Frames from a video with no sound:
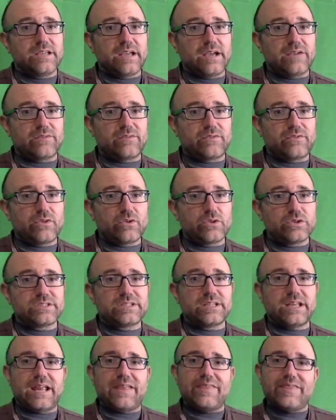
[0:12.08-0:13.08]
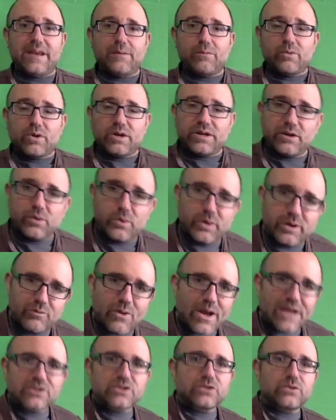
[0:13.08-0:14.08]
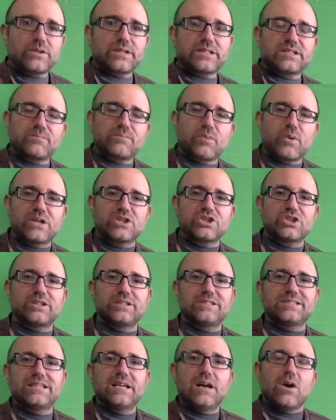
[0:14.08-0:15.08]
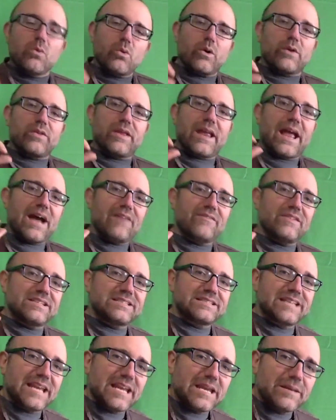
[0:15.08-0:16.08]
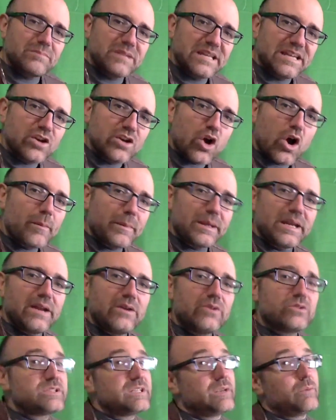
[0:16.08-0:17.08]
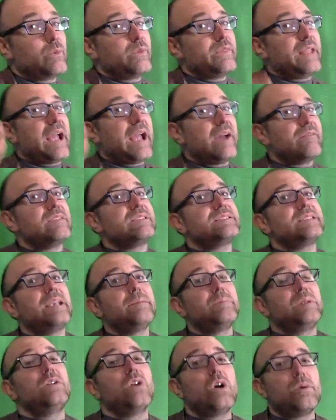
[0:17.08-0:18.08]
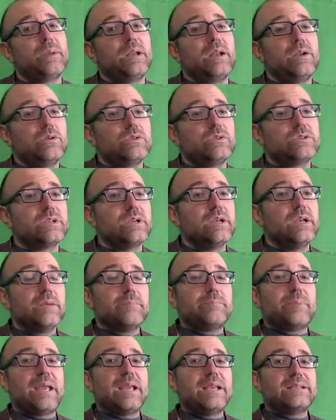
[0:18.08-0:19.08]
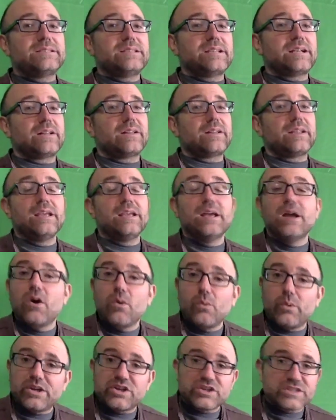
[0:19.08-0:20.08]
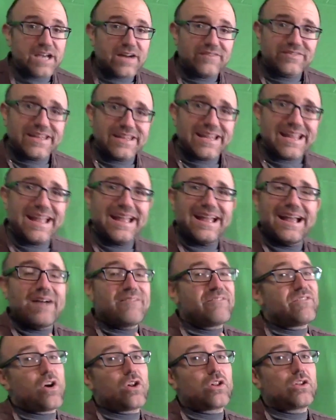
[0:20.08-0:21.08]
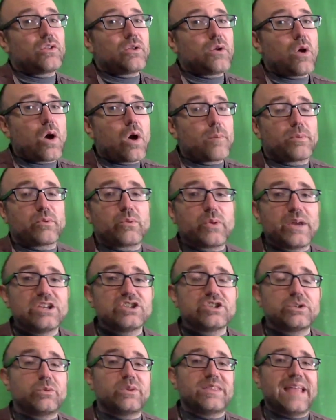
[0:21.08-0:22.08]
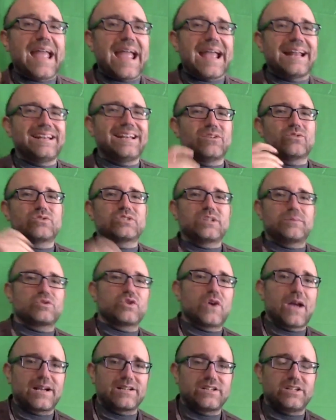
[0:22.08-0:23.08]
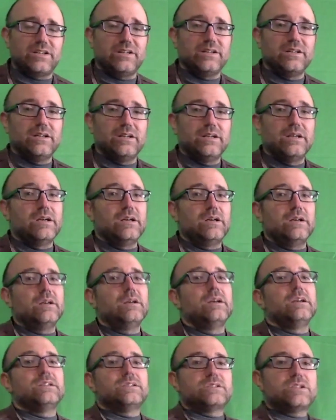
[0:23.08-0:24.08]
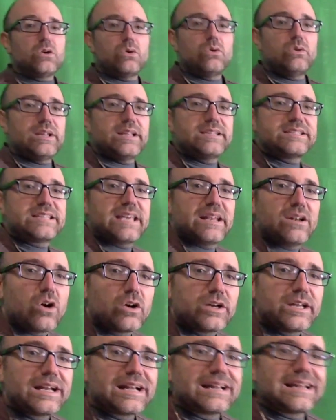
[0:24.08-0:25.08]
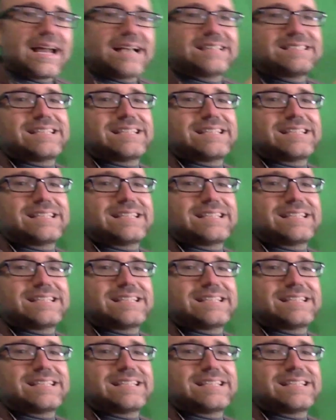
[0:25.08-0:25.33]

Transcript: at first, and then we're going to go in rational expressions where they have the same denominators, and when they have the same denominators, basically we just have to follow the operation with adding or subtracting. So let's get on it. Class